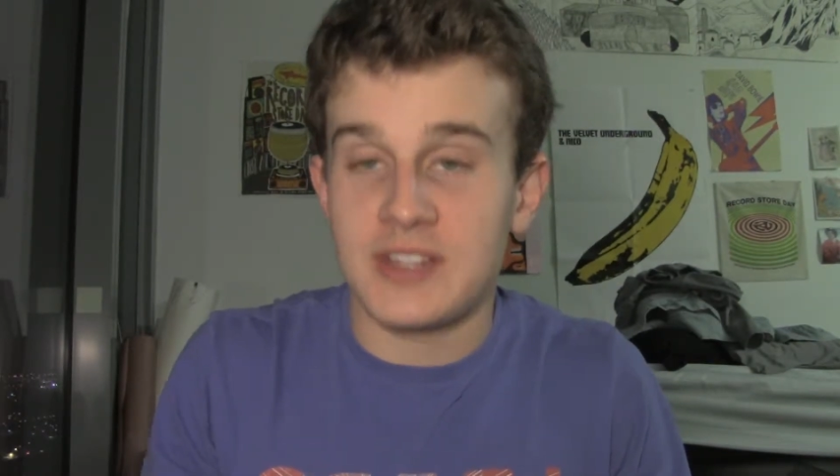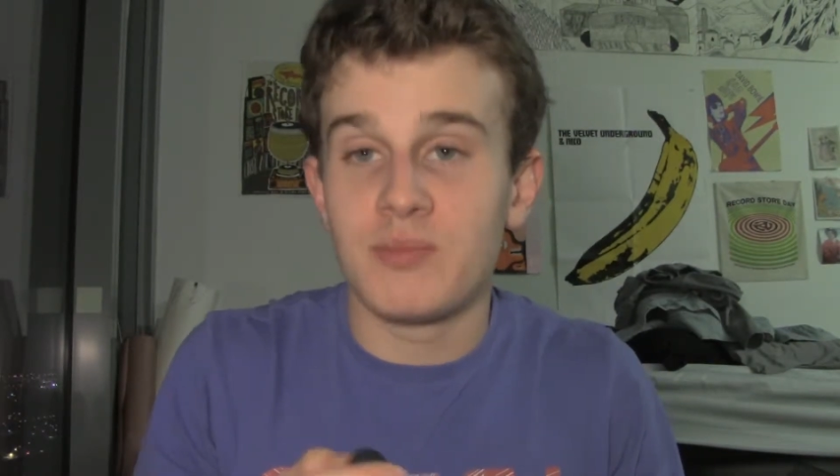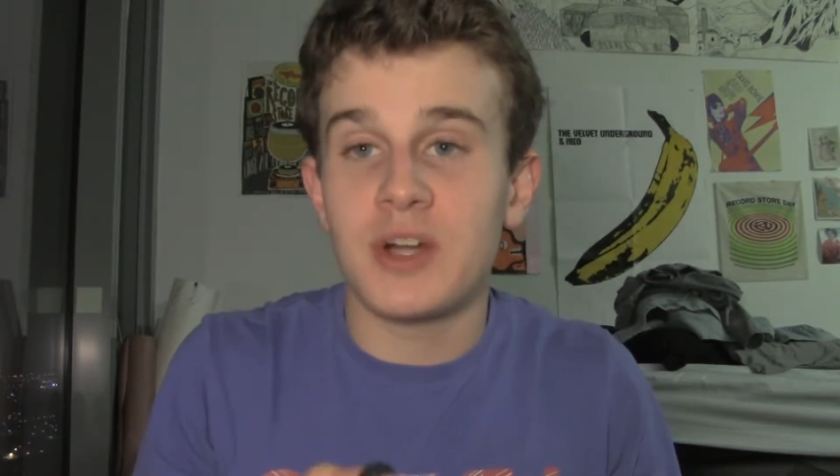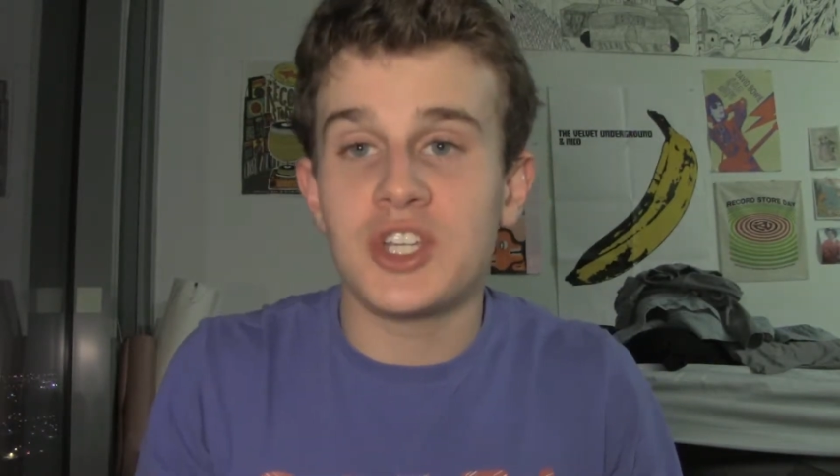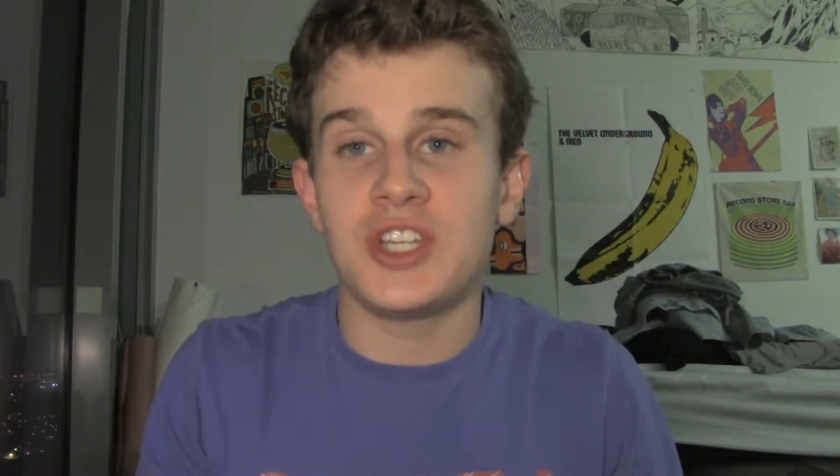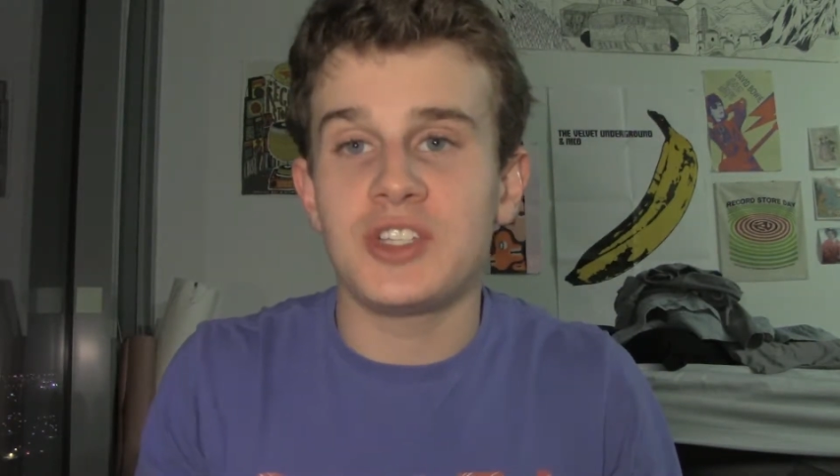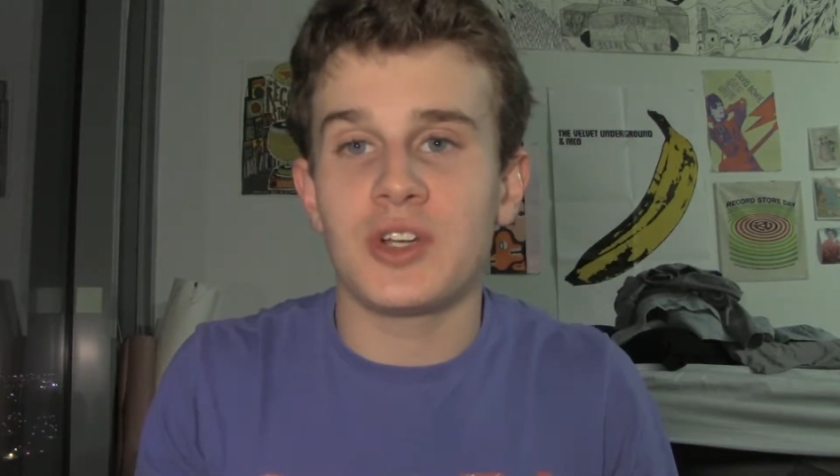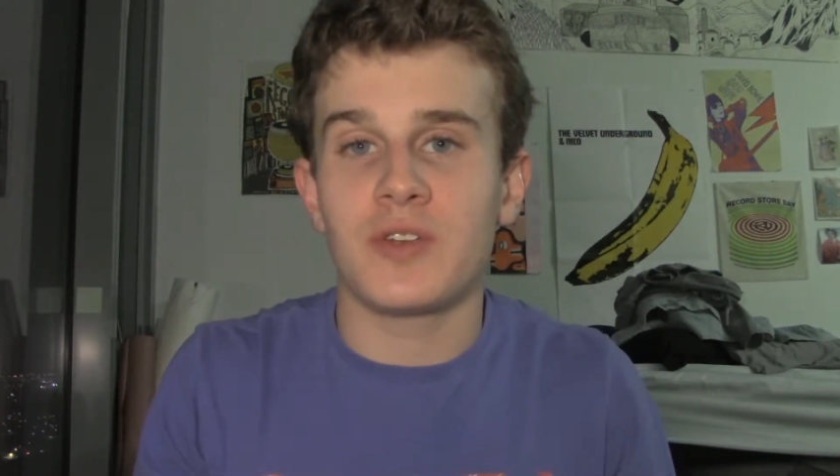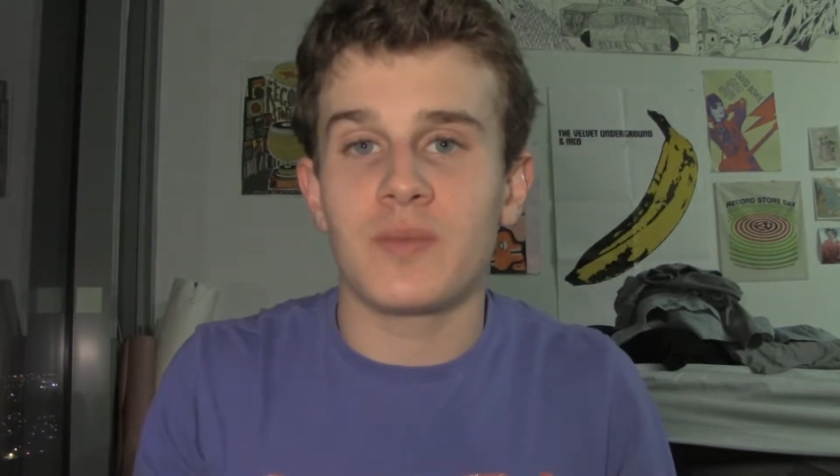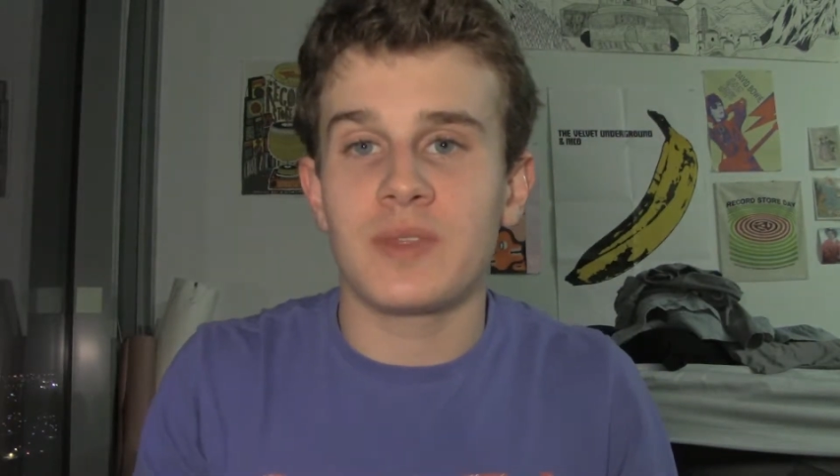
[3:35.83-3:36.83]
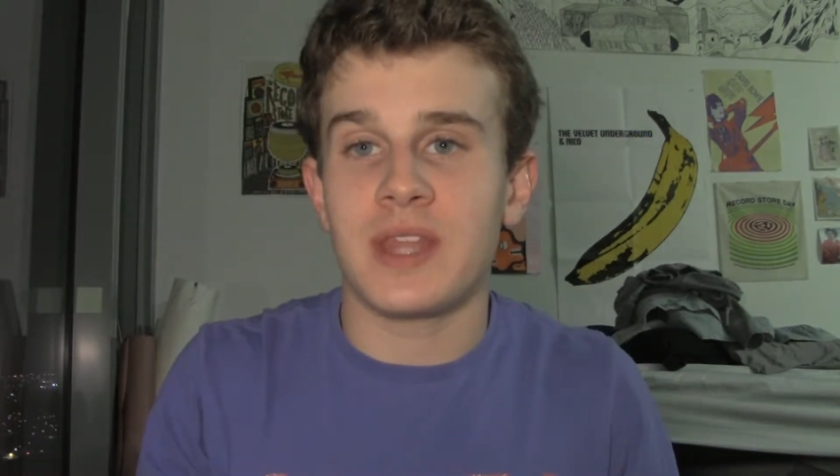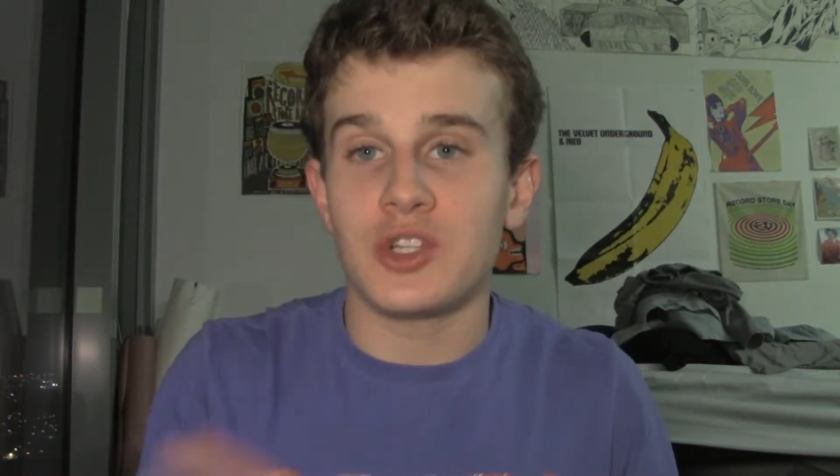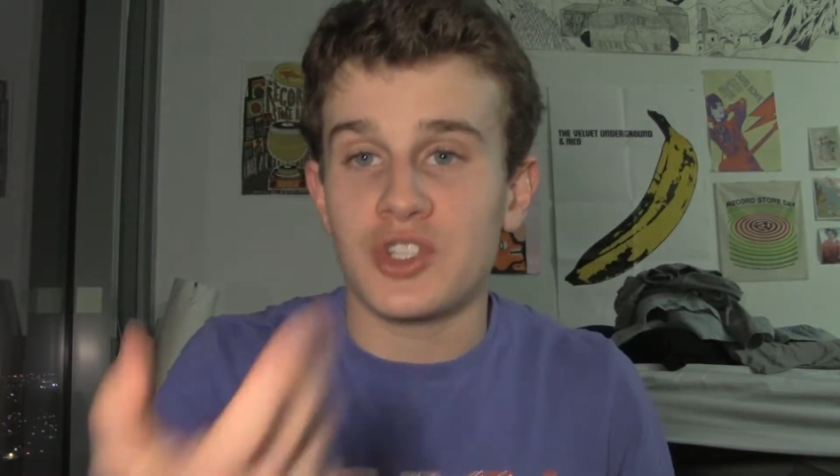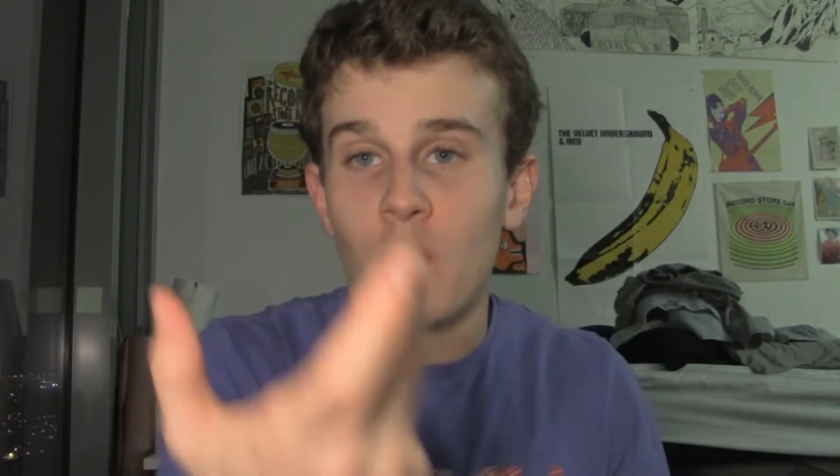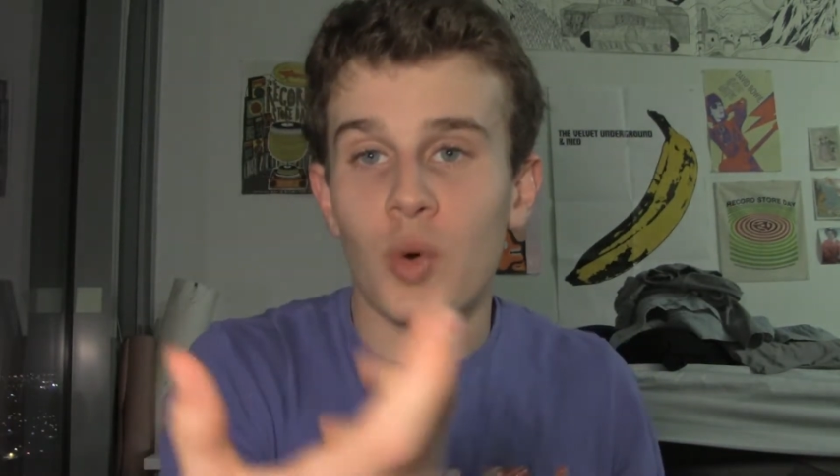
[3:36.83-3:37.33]
much easier than
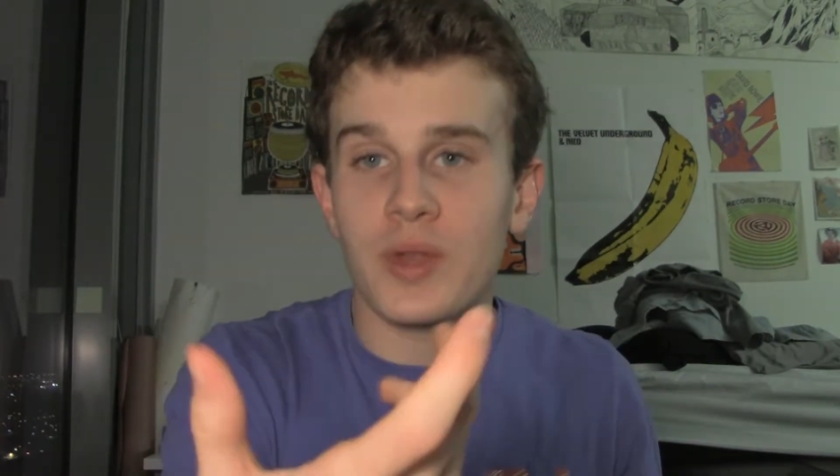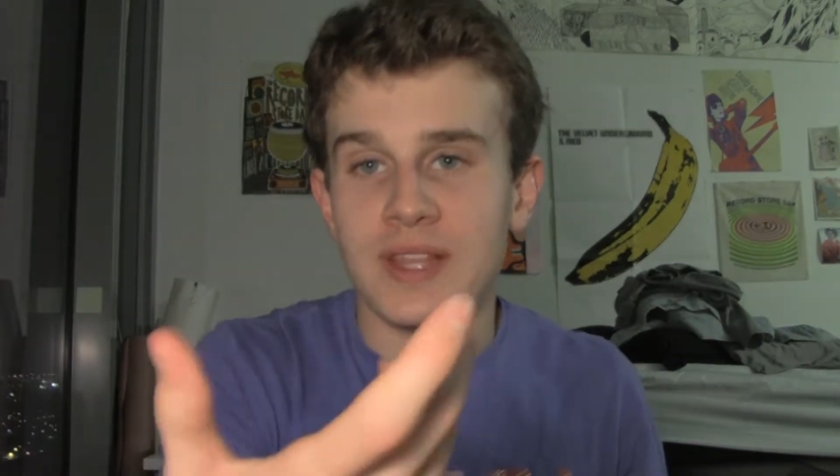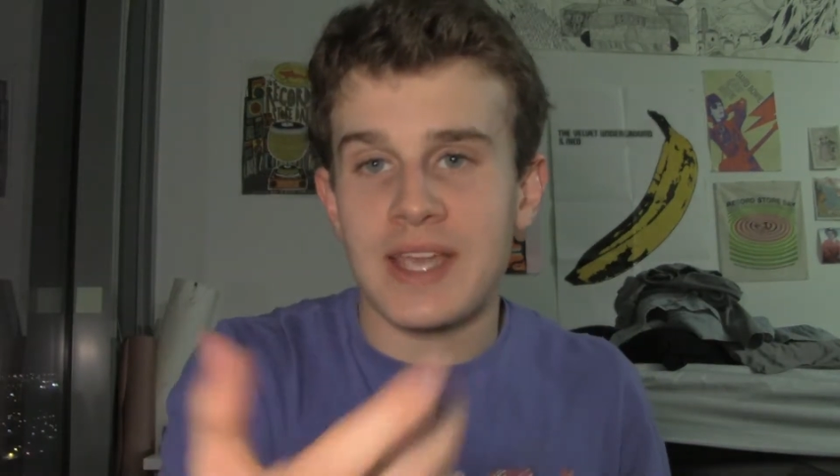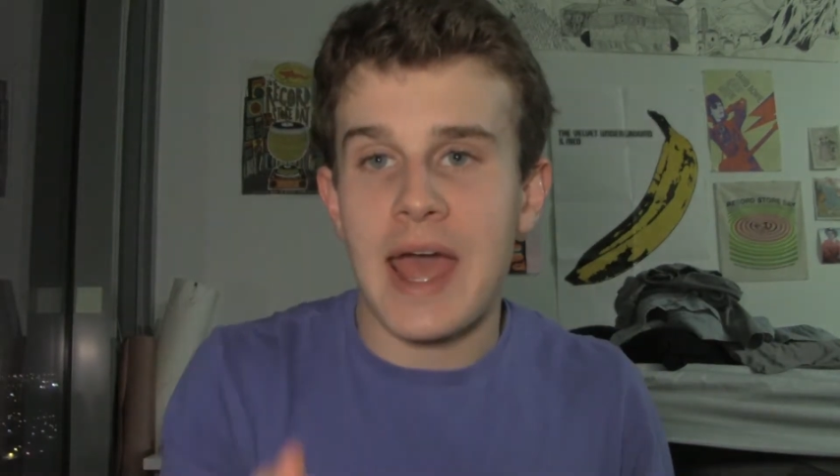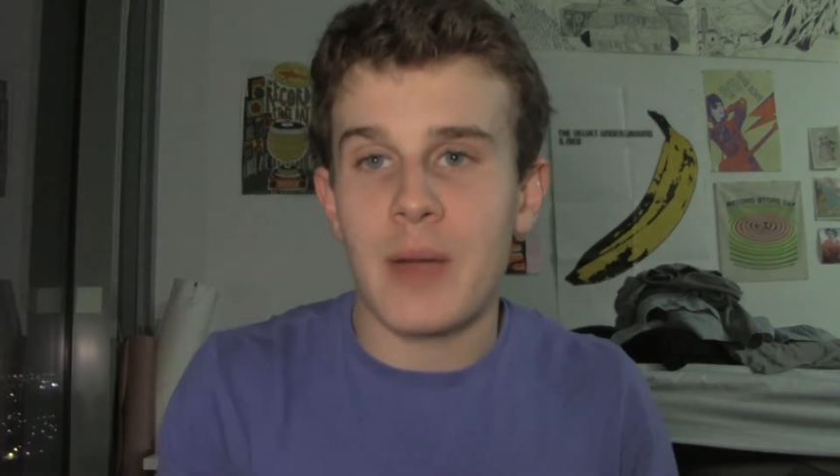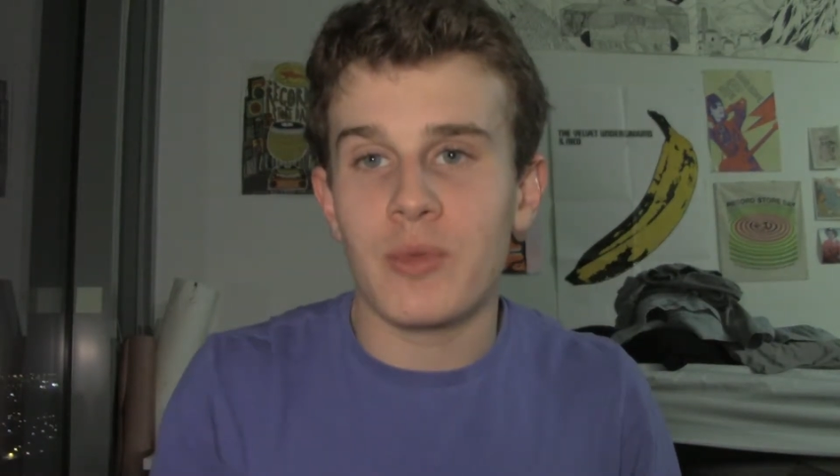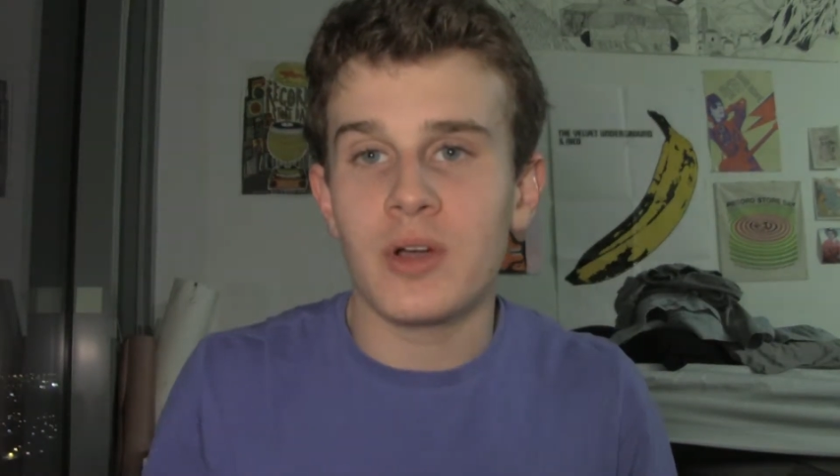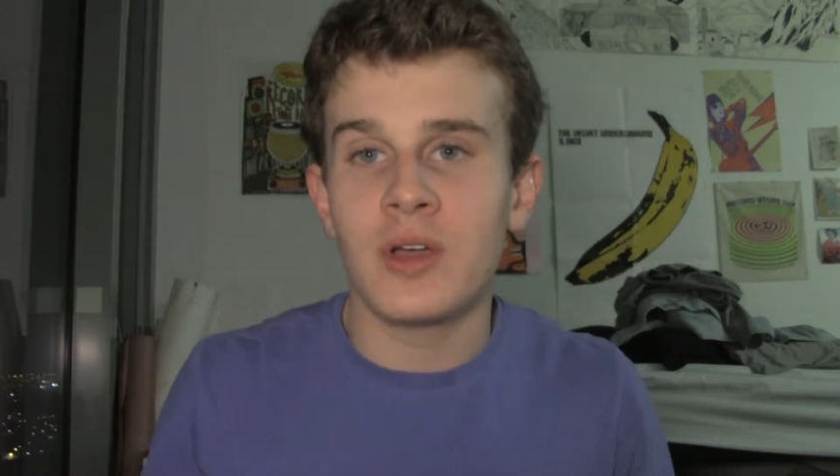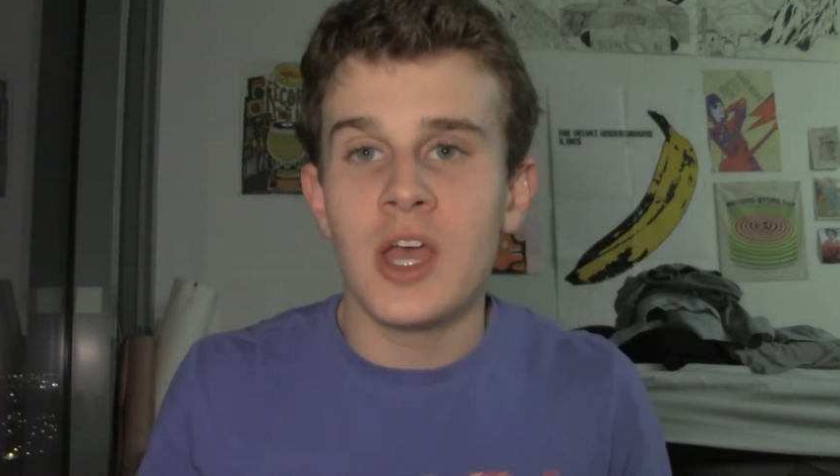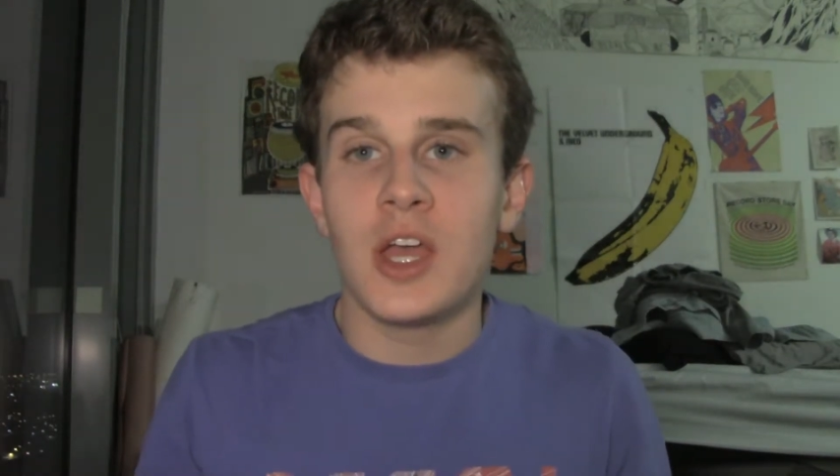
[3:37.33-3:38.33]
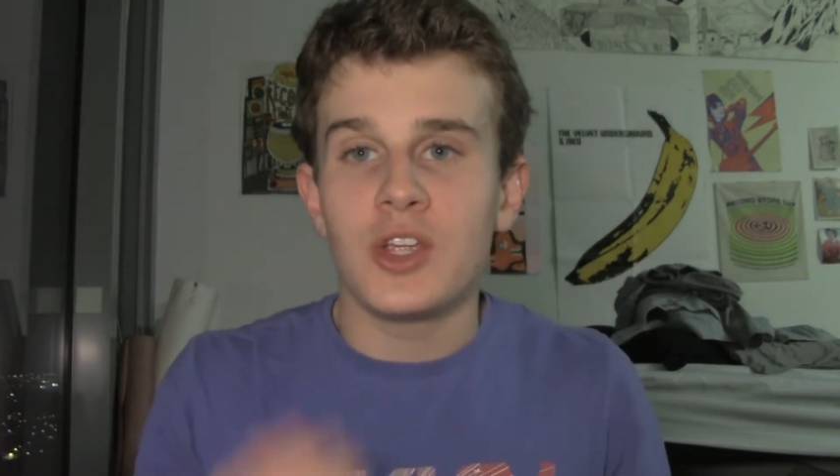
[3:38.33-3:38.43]
just holding the camera.